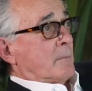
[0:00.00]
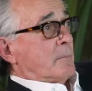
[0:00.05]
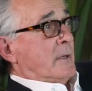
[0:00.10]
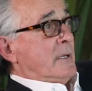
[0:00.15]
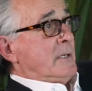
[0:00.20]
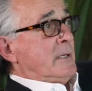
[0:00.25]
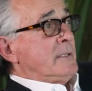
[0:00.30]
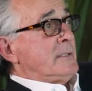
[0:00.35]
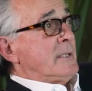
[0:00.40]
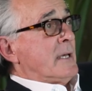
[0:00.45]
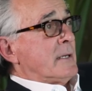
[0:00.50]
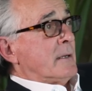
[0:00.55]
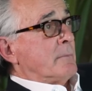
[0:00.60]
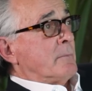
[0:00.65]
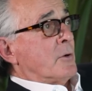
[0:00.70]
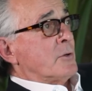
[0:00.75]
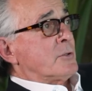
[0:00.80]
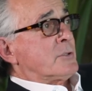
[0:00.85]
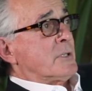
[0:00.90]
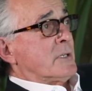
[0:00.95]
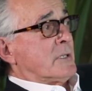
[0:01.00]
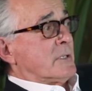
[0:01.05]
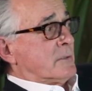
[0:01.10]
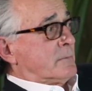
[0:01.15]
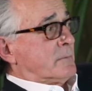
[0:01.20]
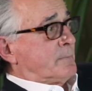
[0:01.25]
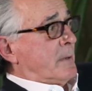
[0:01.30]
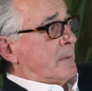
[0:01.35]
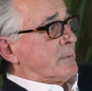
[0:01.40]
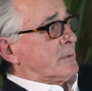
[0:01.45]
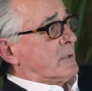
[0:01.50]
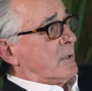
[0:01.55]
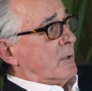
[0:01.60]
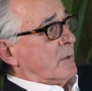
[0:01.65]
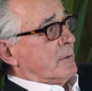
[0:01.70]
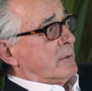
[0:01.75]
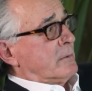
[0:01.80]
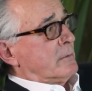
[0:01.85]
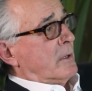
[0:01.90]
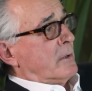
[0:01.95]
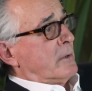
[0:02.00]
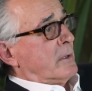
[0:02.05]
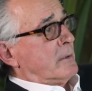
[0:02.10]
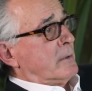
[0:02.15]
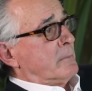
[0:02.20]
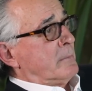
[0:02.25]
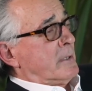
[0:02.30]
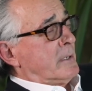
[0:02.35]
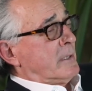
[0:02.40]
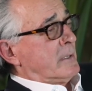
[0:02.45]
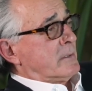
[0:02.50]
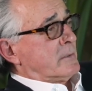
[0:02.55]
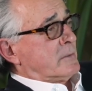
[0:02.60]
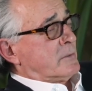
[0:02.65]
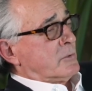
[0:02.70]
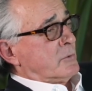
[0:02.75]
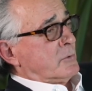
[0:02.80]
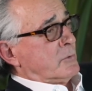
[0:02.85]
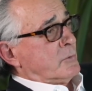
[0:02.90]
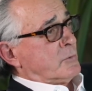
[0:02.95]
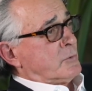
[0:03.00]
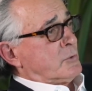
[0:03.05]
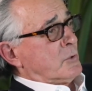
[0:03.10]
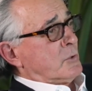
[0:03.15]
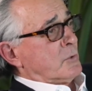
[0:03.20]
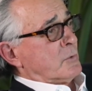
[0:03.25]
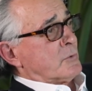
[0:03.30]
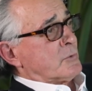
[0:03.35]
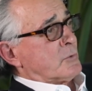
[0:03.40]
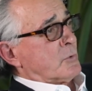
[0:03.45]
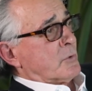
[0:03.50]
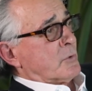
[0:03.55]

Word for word: But he did that in most cities. Pepsi Cola donated money to children's